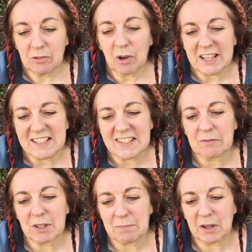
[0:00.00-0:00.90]
"What is
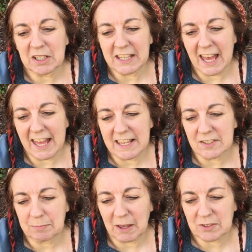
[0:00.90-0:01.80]
it with Marley
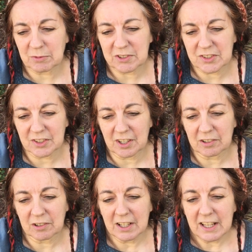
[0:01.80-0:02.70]
Hayes?" Bex wants to
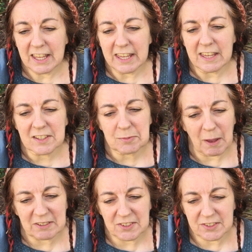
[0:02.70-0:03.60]
know. "He
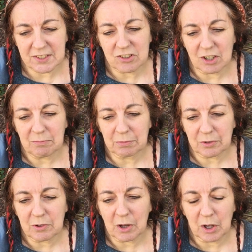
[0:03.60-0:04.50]
expects us to jump
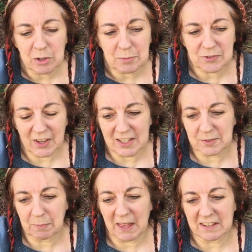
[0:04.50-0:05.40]
through hoops for
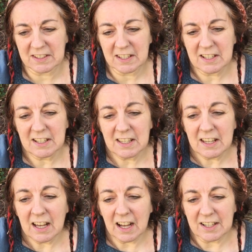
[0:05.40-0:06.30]
his band.
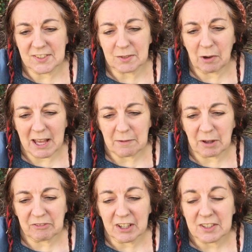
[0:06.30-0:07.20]
I swear
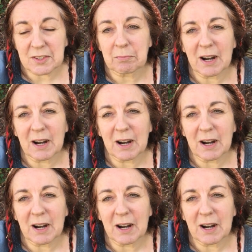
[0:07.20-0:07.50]
my fingers are